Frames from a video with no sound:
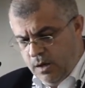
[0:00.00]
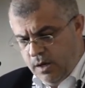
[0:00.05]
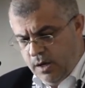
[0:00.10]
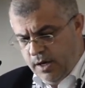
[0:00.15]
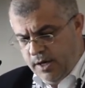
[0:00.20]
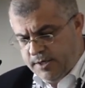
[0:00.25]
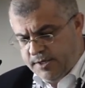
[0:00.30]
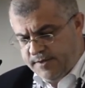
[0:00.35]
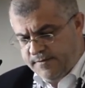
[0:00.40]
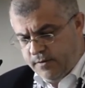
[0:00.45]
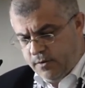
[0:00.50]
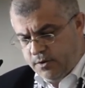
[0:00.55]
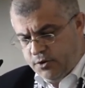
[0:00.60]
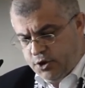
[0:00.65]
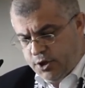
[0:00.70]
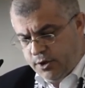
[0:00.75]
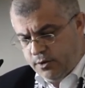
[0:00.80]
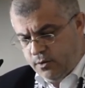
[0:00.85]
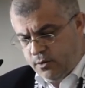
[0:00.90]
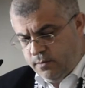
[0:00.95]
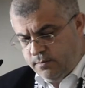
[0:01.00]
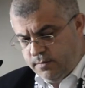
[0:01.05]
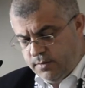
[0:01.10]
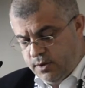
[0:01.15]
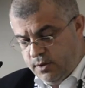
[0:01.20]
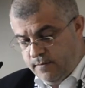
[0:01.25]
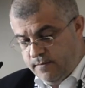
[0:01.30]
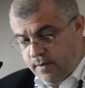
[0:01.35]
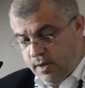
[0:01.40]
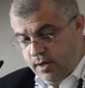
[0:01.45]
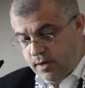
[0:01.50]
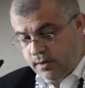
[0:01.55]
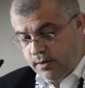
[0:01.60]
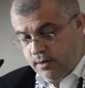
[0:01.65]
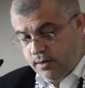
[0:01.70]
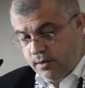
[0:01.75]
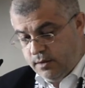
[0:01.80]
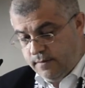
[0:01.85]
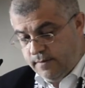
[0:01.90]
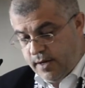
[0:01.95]
As for Jerome,
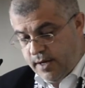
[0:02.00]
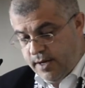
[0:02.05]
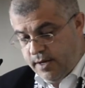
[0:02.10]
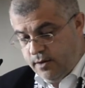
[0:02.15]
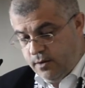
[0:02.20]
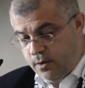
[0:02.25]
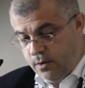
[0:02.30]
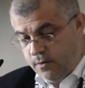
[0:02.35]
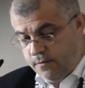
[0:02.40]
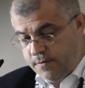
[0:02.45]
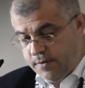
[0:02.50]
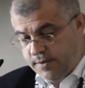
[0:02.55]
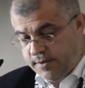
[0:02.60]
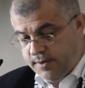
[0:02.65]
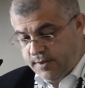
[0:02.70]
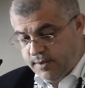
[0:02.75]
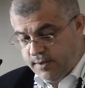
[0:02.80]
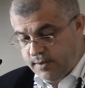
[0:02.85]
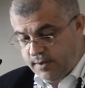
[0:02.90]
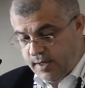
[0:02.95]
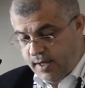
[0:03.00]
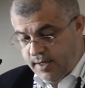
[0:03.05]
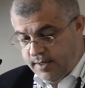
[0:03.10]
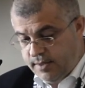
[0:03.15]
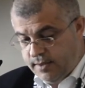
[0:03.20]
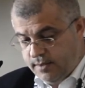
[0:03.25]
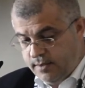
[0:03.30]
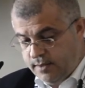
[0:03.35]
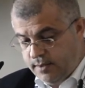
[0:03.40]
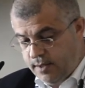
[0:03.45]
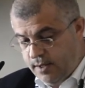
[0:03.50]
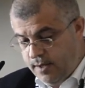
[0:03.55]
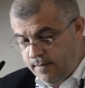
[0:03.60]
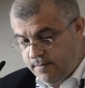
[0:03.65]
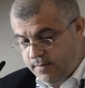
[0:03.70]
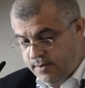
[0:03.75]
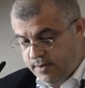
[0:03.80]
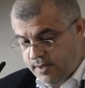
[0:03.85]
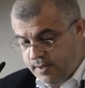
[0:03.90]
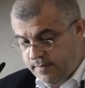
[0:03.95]
the Divine Office cited
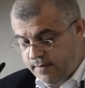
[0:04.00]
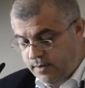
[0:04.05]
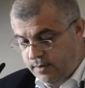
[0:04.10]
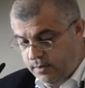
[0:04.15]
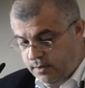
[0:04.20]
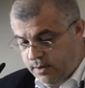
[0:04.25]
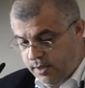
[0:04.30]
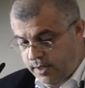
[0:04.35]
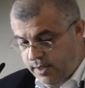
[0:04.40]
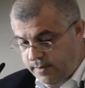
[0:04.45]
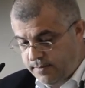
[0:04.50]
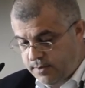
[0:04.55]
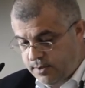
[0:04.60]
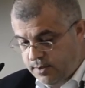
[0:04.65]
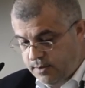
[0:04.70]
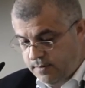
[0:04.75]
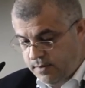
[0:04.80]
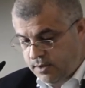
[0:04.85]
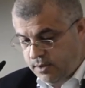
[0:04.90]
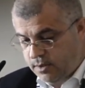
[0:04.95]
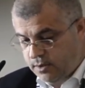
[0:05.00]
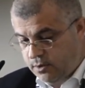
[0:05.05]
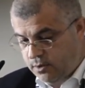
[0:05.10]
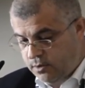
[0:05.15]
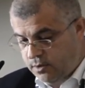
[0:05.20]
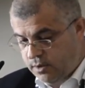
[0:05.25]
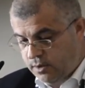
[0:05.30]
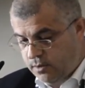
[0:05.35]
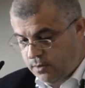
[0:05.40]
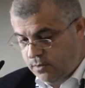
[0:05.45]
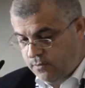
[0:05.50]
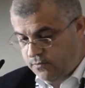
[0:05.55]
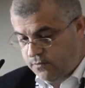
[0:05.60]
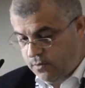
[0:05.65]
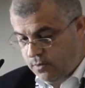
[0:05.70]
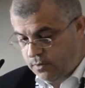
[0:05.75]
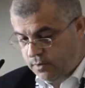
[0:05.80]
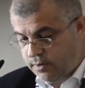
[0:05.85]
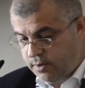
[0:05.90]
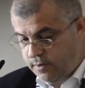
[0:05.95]
him several times, with a total of
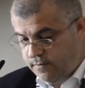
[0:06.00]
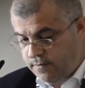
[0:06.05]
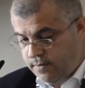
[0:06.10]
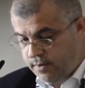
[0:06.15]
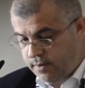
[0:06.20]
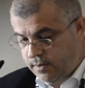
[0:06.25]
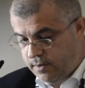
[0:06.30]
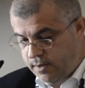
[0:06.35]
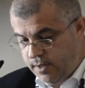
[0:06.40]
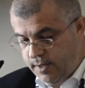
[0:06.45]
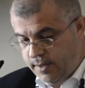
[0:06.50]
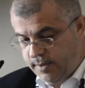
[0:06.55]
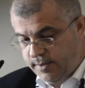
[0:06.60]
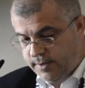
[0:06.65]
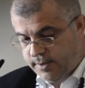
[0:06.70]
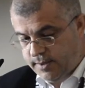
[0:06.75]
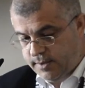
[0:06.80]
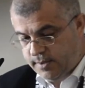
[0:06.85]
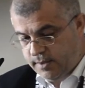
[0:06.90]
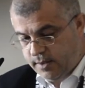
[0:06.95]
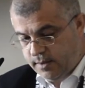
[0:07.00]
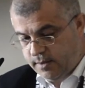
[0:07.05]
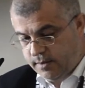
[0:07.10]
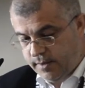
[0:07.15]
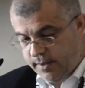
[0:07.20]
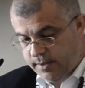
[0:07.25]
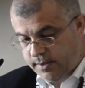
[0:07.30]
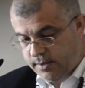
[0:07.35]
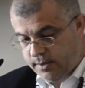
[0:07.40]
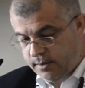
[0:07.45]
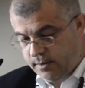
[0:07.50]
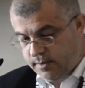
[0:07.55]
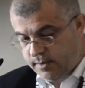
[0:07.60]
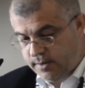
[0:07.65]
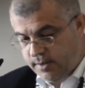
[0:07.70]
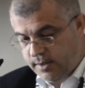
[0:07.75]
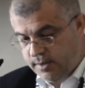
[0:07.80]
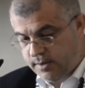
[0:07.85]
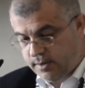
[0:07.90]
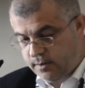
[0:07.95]
4 different readings, and the rest
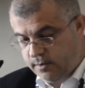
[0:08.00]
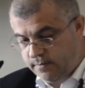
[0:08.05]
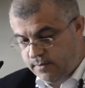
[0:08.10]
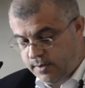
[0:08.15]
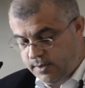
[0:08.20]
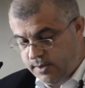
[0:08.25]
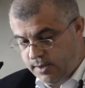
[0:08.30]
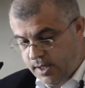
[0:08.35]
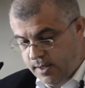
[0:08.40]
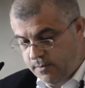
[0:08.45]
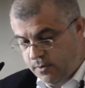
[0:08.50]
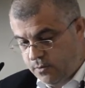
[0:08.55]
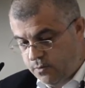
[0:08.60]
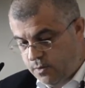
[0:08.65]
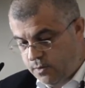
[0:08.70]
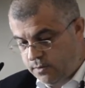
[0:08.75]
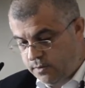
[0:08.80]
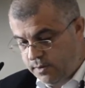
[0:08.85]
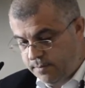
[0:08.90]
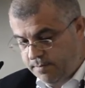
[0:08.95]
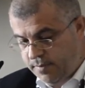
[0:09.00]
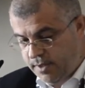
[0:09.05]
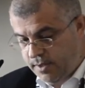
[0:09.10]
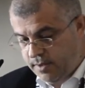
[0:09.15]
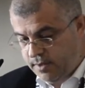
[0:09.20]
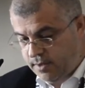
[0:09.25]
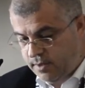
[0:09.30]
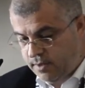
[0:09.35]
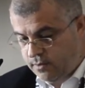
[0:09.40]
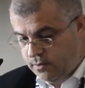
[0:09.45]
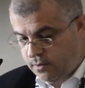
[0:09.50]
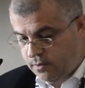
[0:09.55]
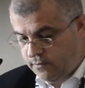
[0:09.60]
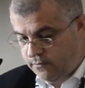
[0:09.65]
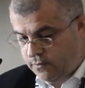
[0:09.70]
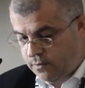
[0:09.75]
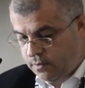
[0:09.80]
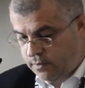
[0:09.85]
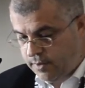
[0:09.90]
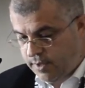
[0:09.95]
consists of the same quote repeated in all
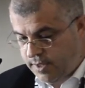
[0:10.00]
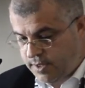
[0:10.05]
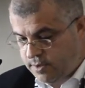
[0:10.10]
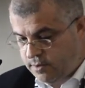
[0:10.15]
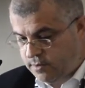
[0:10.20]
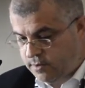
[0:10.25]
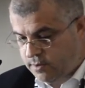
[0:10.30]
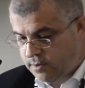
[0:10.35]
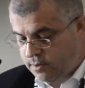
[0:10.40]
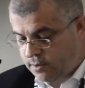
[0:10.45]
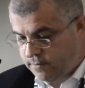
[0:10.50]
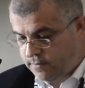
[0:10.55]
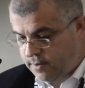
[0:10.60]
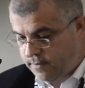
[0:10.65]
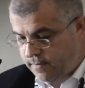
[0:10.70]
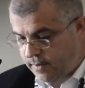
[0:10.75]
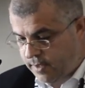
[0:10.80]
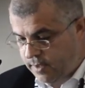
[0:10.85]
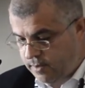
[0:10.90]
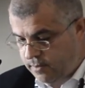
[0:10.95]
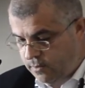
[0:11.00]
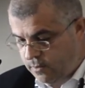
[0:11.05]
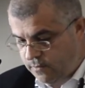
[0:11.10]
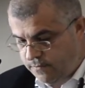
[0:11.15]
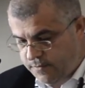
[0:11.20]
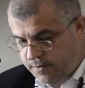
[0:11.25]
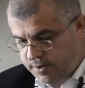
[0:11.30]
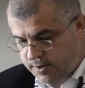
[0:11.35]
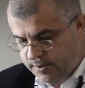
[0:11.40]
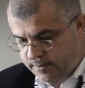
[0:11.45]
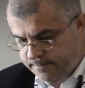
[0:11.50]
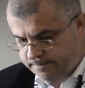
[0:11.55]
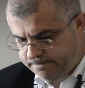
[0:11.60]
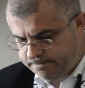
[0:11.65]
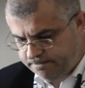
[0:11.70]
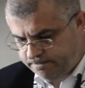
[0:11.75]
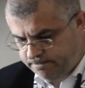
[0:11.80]
4 issues of Divine Office.